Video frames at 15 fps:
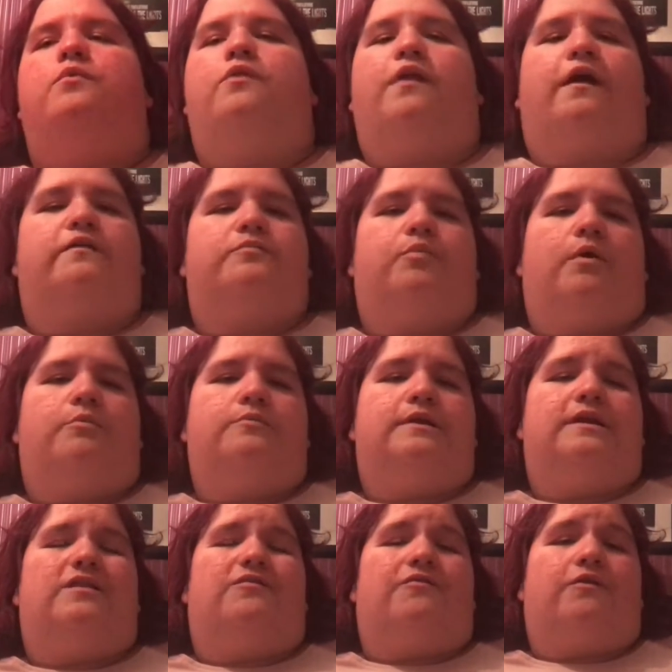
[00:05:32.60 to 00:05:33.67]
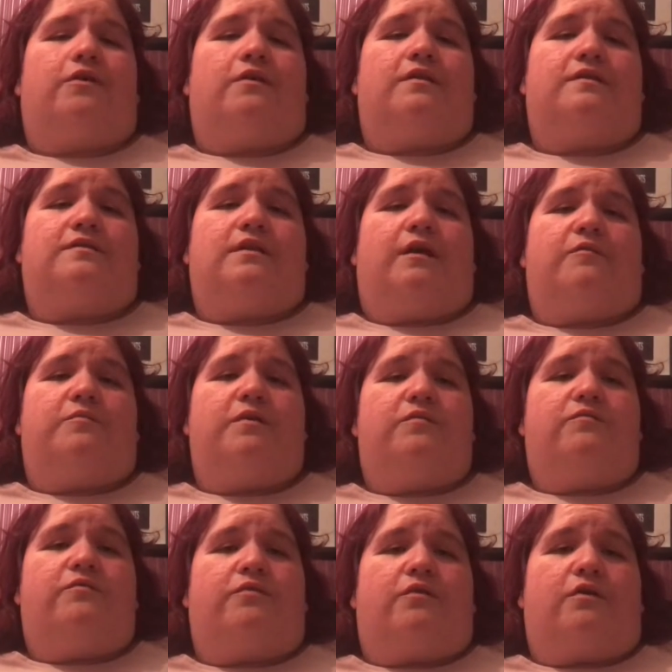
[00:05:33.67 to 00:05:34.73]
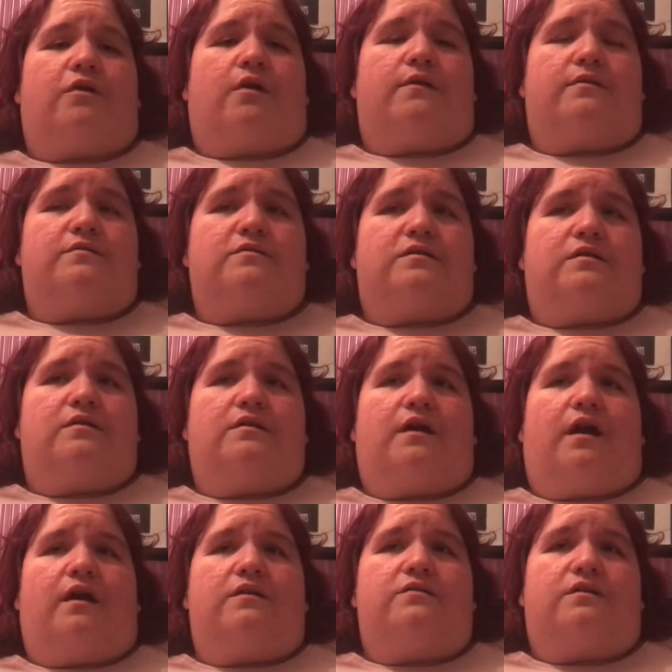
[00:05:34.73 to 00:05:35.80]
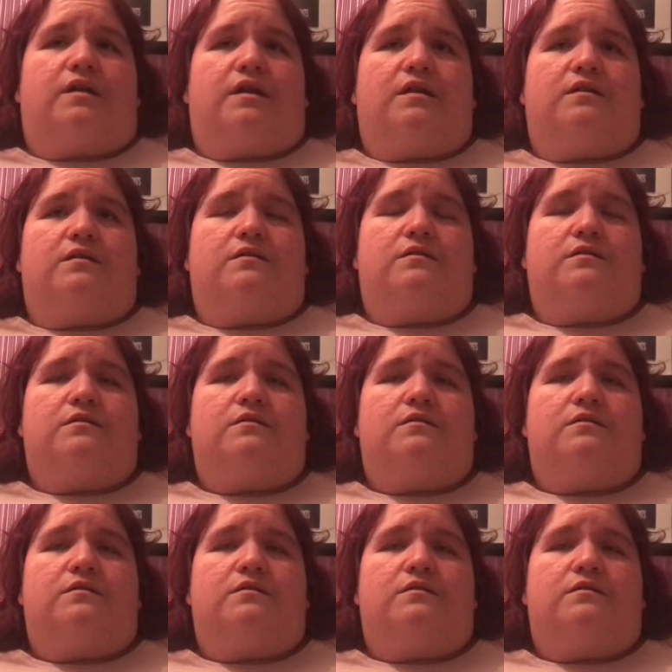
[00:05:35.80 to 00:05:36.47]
But that's probably the furthest I've been for a concert, actually.